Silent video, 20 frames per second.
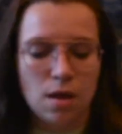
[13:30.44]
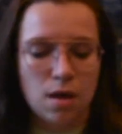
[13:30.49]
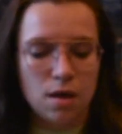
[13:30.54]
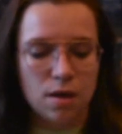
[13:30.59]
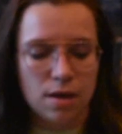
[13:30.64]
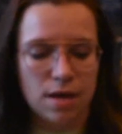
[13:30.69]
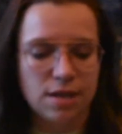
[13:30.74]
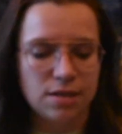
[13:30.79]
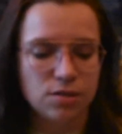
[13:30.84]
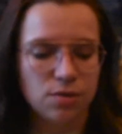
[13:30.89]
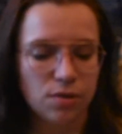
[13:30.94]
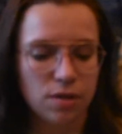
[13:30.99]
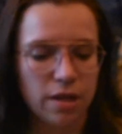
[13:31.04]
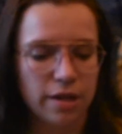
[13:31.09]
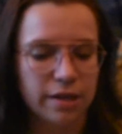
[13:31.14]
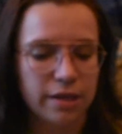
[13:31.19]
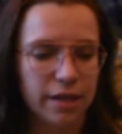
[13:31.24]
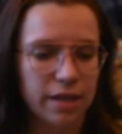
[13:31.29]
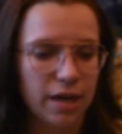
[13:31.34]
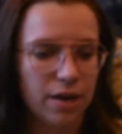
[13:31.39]
Okay, so
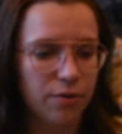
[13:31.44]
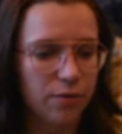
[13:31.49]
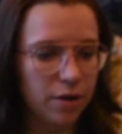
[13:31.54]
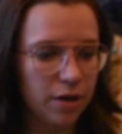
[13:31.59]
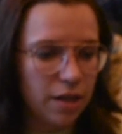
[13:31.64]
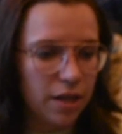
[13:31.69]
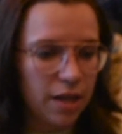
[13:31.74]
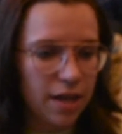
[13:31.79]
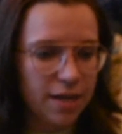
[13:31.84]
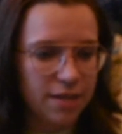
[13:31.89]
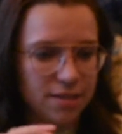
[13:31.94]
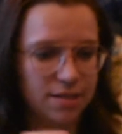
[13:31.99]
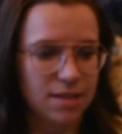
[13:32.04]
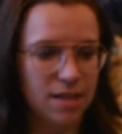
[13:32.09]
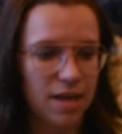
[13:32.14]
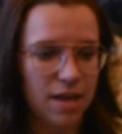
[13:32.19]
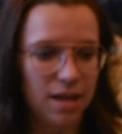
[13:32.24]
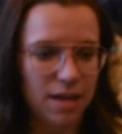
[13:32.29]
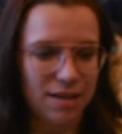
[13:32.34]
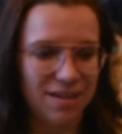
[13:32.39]
luckily I realized
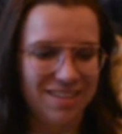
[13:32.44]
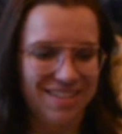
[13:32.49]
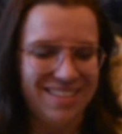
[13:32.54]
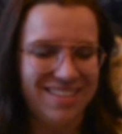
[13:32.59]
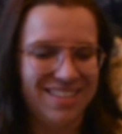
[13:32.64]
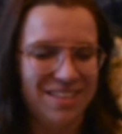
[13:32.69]
that